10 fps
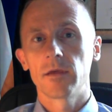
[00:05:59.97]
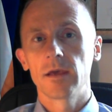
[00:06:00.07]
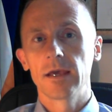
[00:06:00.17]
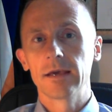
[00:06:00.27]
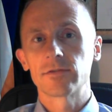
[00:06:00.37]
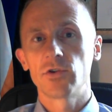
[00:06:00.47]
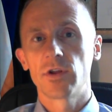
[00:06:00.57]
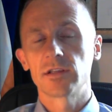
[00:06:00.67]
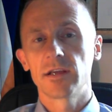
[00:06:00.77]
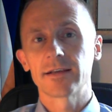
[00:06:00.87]
If a
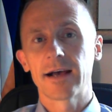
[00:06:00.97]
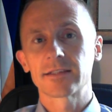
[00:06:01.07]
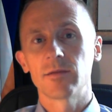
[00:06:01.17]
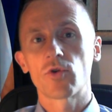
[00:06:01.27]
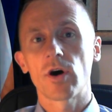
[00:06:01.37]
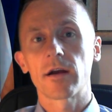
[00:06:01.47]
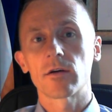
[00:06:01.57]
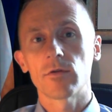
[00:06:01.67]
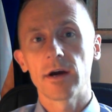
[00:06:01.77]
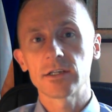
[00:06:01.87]
student is asking a broader
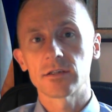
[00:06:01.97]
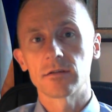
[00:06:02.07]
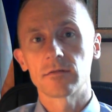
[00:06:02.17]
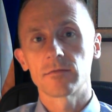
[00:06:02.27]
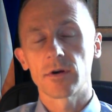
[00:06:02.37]
question, for